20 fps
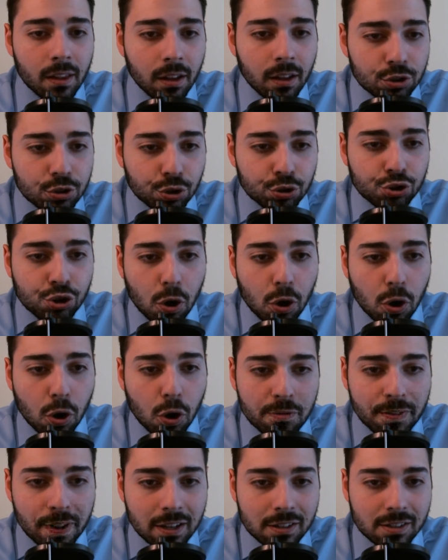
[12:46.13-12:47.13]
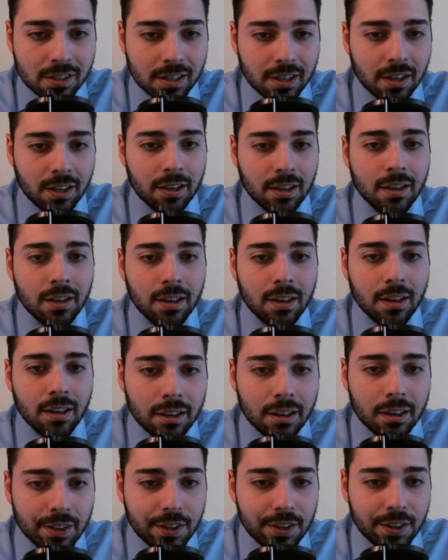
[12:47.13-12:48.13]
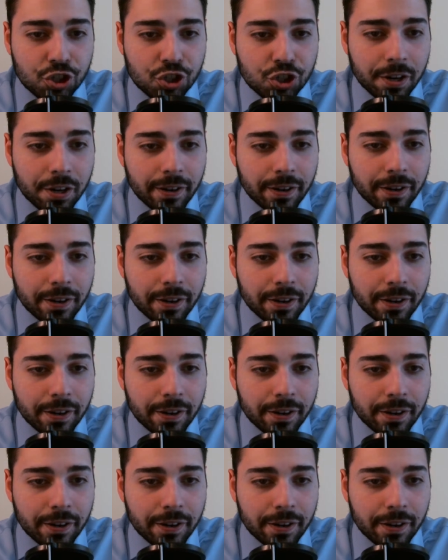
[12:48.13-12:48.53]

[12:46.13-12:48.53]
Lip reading: So Joe Pavelski this